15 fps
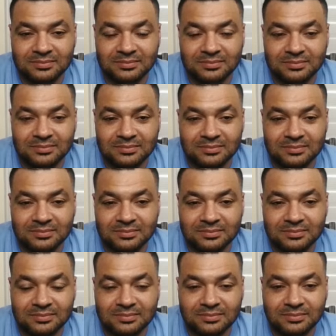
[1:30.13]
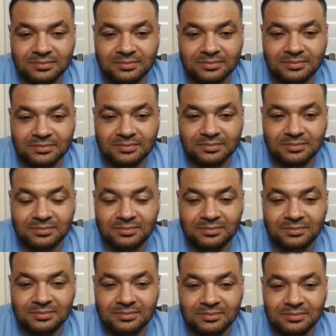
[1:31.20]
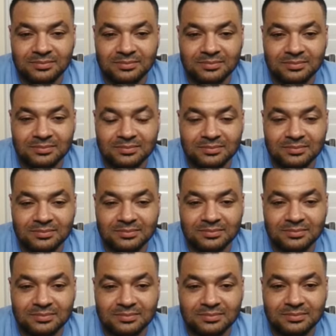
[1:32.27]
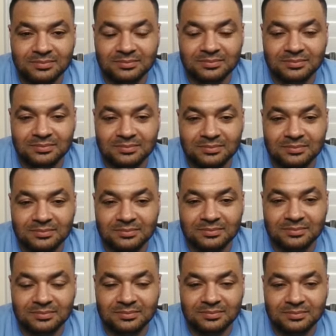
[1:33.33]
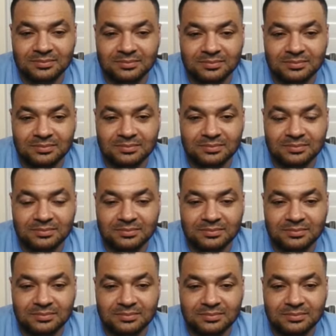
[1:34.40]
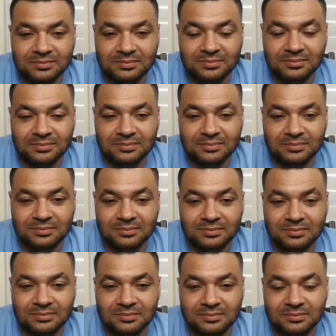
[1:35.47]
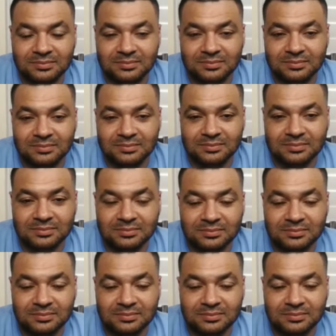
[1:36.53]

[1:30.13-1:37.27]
(silent)